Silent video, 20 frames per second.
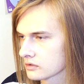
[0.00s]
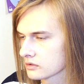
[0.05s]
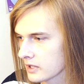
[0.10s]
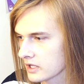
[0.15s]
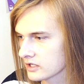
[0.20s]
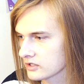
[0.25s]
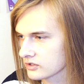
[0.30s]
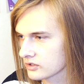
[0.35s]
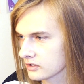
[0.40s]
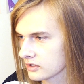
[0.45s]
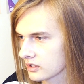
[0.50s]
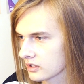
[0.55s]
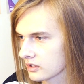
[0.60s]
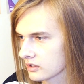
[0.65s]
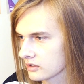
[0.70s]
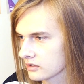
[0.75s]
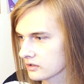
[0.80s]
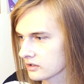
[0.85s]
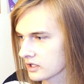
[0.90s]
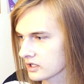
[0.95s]

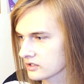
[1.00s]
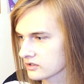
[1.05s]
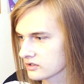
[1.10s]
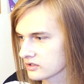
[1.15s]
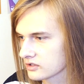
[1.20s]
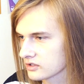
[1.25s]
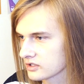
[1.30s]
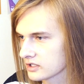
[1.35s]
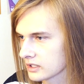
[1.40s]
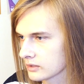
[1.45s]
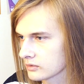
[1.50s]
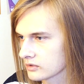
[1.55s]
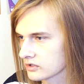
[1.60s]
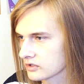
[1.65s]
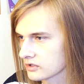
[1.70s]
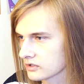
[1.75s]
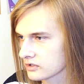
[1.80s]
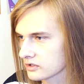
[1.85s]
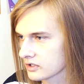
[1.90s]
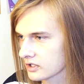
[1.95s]
Basically, nested
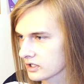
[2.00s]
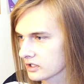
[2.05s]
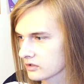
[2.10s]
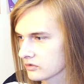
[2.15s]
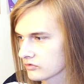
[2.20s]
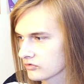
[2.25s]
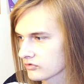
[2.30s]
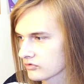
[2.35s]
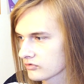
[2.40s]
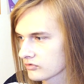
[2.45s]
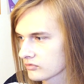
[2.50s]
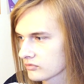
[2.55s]
sequences kind of